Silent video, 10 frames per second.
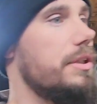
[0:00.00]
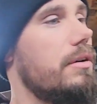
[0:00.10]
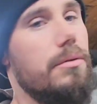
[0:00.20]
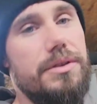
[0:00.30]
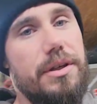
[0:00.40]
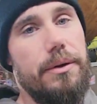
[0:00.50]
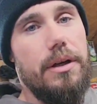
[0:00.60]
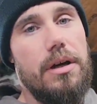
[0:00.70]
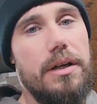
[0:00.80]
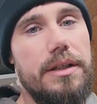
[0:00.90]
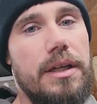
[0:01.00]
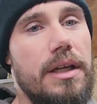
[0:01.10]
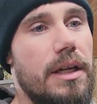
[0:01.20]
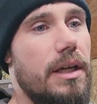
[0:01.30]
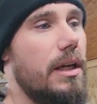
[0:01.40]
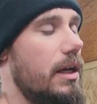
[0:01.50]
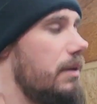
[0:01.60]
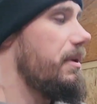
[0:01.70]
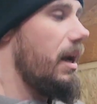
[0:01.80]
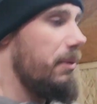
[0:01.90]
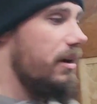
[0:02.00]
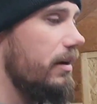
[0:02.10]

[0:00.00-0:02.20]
and you don't know what's going on, um, I'm